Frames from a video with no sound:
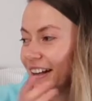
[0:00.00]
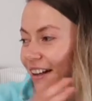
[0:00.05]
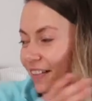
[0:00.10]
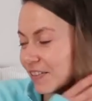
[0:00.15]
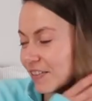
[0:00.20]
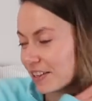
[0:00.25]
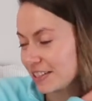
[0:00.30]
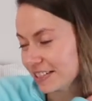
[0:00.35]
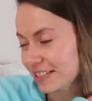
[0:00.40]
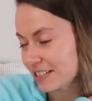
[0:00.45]

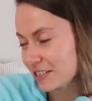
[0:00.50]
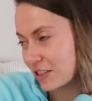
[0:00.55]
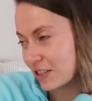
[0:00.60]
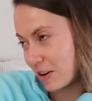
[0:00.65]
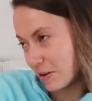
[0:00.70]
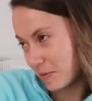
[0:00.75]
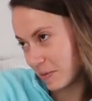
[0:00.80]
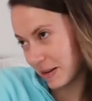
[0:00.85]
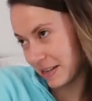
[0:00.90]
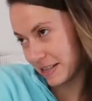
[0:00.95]
And this is
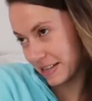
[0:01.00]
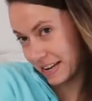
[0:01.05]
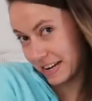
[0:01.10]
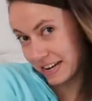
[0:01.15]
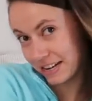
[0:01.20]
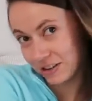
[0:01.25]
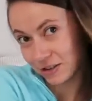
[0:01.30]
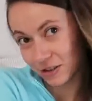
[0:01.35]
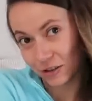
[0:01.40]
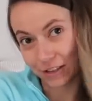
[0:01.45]
going to be the
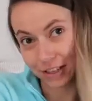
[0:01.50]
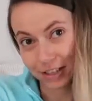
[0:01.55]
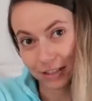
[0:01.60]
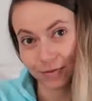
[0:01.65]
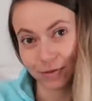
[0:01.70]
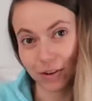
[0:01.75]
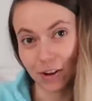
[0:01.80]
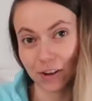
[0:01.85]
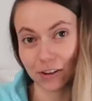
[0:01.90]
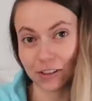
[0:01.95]
end to this
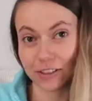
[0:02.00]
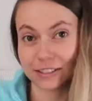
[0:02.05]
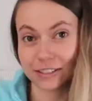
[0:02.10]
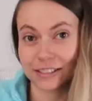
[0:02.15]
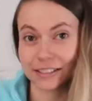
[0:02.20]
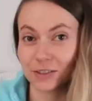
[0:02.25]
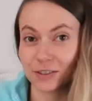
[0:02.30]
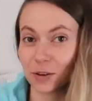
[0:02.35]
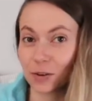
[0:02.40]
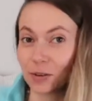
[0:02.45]
vlog because
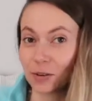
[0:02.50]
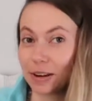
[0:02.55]
there's not